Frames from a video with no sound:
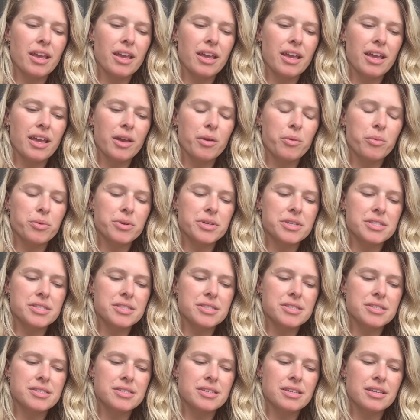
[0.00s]
it
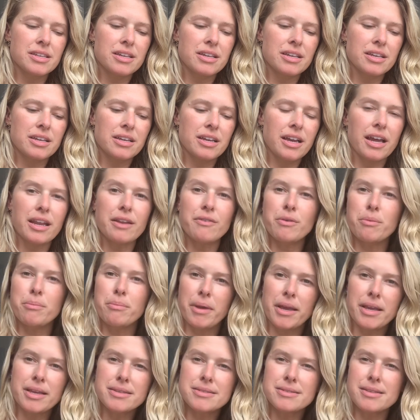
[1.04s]
was kind of
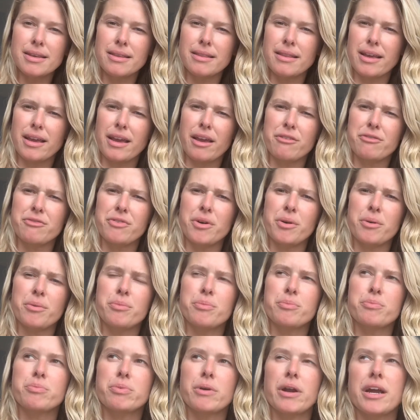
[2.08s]
amazing. Like, I felt
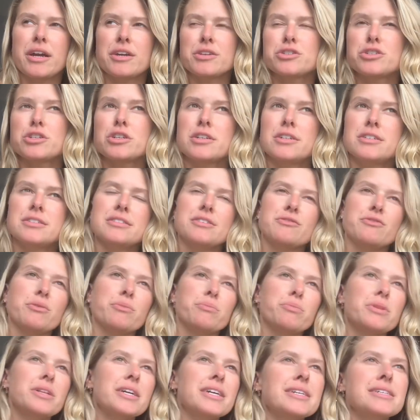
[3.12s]
pressure in
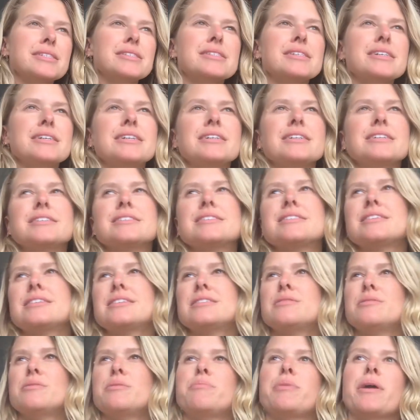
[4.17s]
different places,
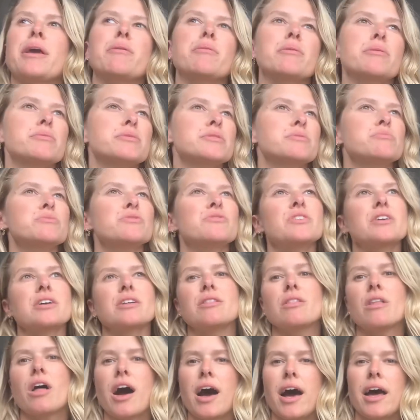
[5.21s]
and the baby was moving a
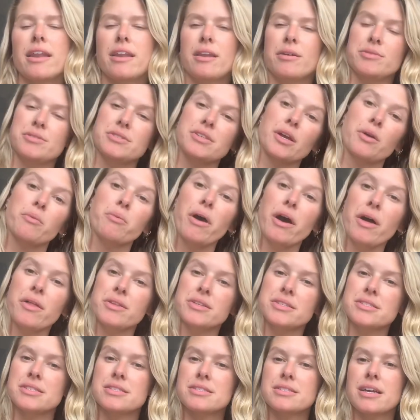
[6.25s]
lot, and I was like, wow,
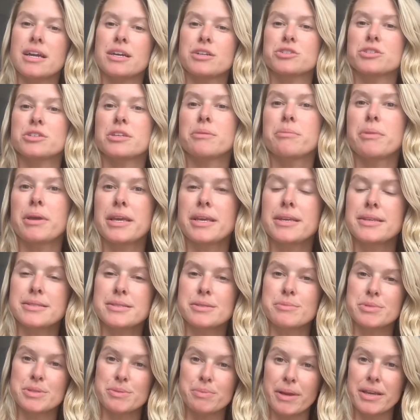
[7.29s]
this is actually making
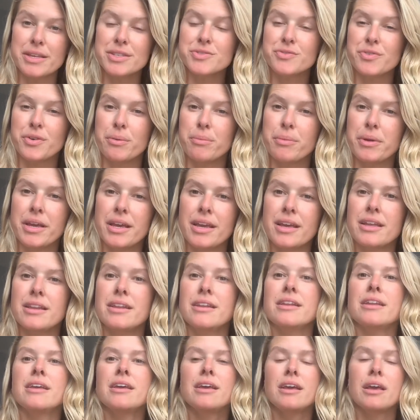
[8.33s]
some space for me
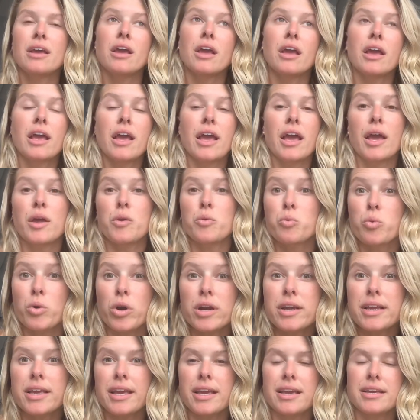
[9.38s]
and
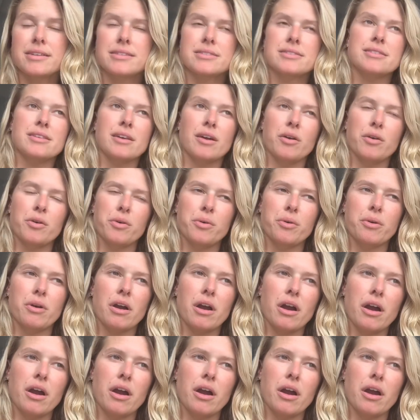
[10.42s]
working. So